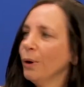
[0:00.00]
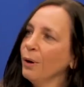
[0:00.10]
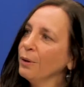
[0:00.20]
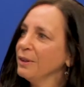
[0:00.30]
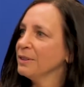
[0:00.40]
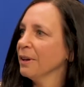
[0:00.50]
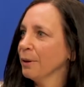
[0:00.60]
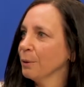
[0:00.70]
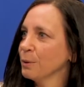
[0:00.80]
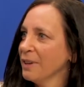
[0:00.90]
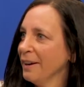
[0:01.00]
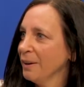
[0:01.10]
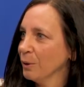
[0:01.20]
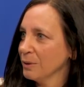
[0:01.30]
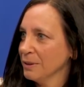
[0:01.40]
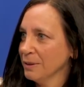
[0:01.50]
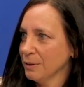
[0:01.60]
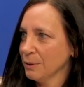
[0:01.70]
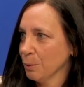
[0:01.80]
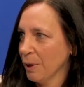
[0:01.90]
all these other towns in the
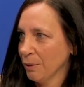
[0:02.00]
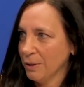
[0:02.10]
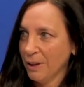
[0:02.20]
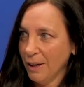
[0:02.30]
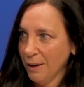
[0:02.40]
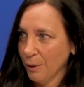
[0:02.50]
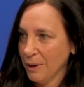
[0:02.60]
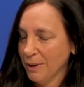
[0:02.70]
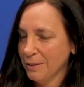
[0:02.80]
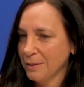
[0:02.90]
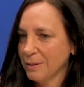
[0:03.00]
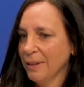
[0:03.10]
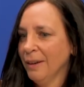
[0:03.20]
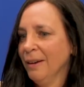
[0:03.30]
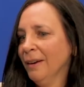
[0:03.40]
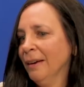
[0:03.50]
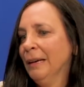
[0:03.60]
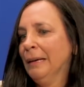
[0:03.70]
surrounding areas. Mm-hmm.